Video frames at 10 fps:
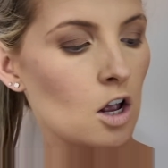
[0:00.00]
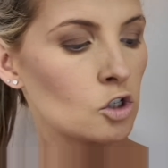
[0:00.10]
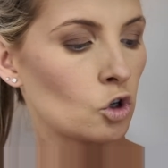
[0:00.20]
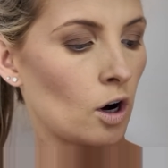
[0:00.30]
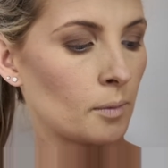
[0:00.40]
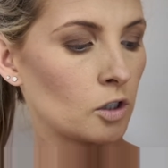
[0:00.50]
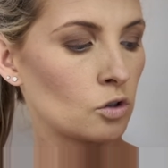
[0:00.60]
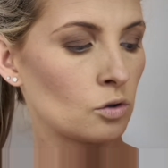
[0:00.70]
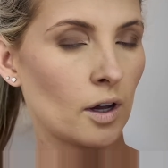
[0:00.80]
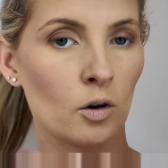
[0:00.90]
So I'm going to
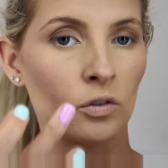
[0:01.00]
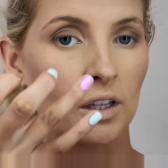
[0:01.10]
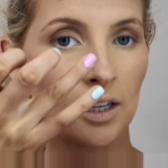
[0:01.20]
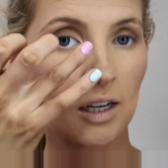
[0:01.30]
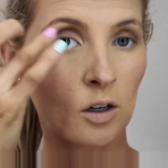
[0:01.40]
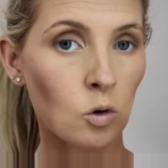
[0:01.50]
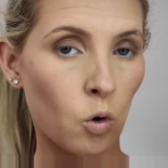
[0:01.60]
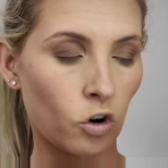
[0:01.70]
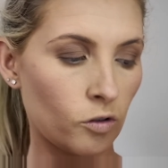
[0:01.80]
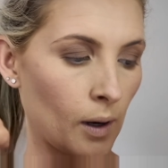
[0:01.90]
do that on the inner
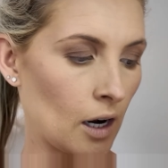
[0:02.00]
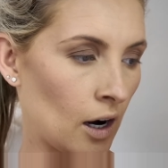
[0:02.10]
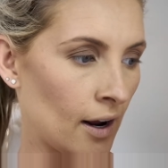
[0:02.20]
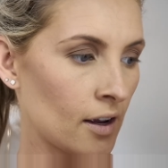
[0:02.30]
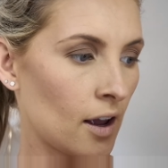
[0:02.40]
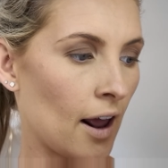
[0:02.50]
corner of my eye,